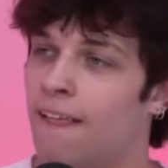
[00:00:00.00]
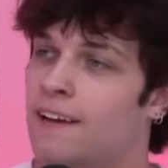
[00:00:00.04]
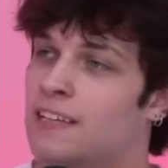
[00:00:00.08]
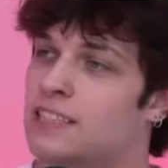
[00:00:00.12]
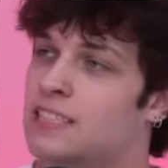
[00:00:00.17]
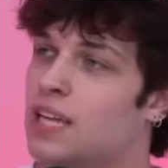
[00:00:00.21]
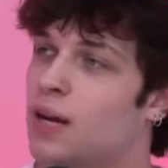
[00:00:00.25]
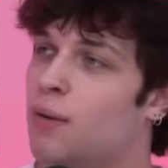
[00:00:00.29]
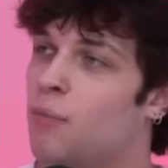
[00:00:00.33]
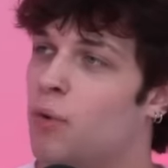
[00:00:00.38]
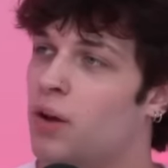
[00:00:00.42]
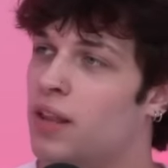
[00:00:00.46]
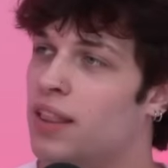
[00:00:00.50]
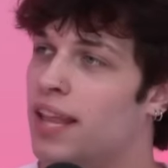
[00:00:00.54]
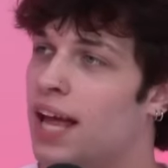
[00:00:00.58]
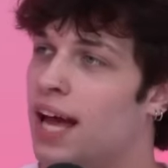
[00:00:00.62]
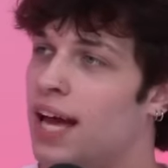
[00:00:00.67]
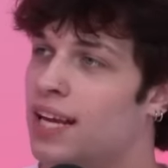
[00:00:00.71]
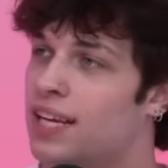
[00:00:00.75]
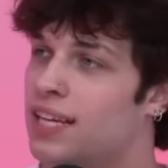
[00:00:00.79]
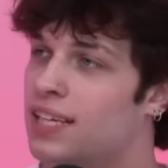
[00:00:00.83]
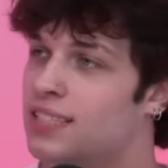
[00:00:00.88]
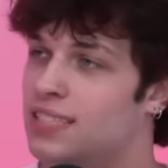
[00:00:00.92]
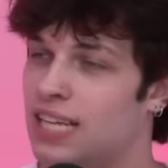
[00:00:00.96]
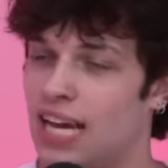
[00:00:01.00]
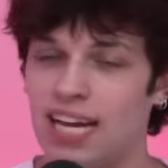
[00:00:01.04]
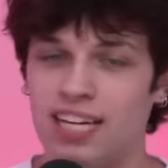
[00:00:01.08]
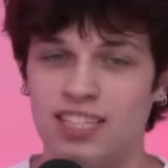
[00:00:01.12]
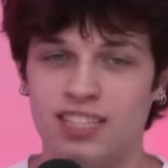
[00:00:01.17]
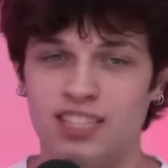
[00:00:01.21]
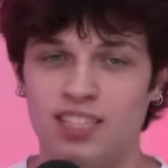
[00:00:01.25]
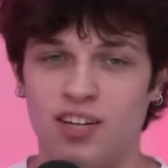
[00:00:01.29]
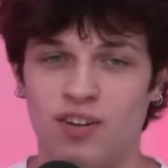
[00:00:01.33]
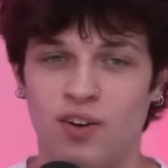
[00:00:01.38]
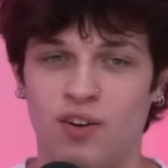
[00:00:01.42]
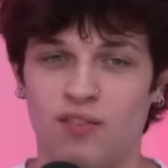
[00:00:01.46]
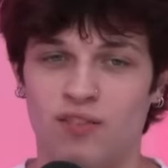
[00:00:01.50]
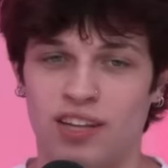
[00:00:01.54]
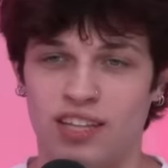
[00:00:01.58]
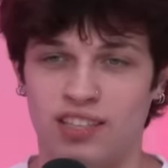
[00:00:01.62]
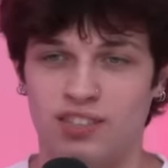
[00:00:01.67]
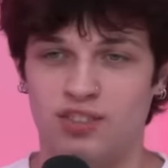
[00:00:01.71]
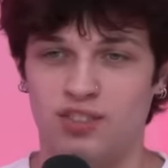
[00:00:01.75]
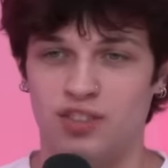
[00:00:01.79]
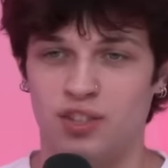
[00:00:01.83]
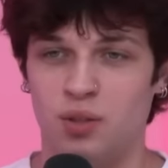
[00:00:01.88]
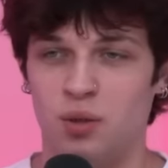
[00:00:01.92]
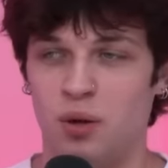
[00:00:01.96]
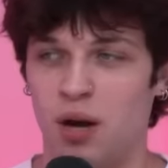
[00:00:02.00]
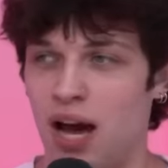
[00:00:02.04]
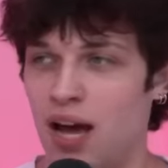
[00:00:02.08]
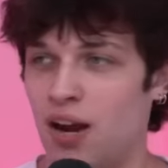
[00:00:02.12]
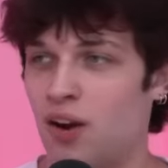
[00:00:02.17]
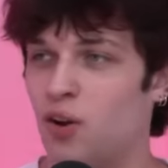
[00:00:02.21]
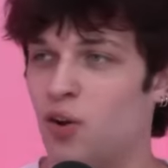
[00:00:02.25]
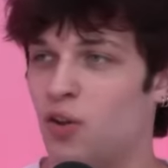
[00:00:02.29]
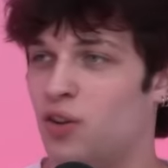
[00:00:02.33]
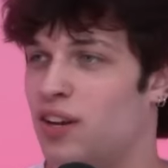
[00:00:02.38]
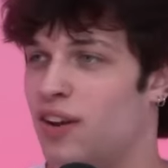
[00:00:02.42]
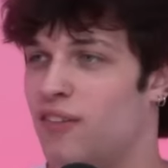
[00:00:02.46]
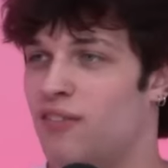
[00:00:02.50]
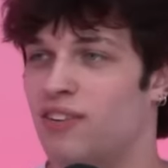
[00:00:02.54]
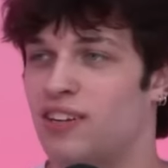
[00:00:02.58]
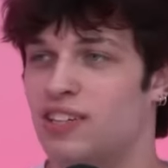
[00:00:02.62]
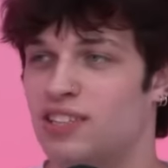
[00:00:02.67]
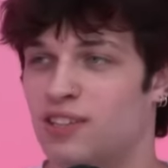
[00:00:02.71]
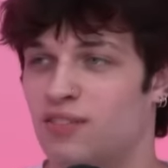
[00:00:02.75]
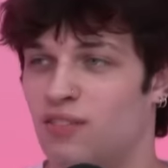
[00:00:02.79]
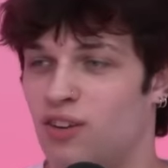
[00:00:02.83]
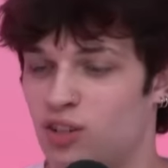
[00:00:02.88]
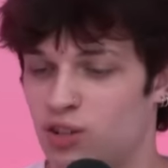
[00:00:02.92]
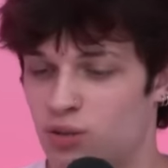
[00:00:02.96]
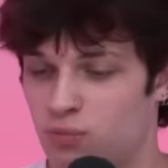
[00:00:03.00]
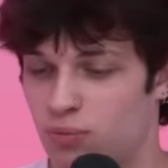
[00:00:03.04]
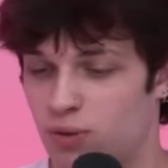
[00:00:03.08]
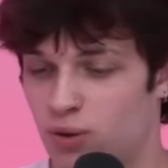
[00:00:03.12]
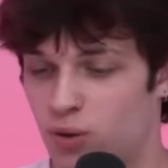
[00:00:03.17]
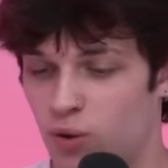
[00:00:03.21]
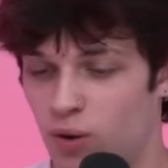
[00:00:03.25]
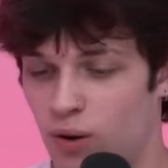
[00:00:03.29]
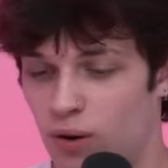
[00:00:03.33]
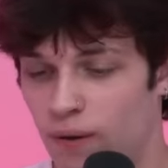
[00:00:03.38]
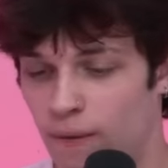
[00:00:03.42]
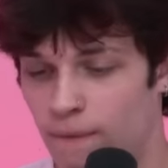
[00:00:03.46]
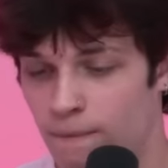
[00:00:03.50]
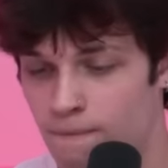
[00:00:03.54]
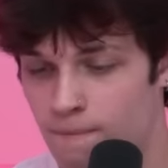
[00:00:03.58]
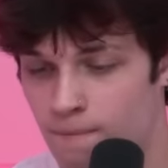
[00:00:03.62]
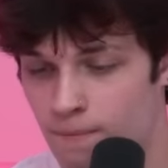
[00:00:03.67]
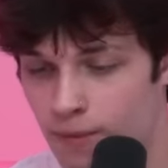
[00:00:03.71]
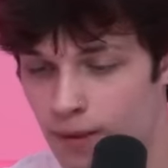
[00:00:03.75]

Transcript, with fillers: Someone that is, I actually don't know if that's true. I don't know the definition of entrepreneur. You're right.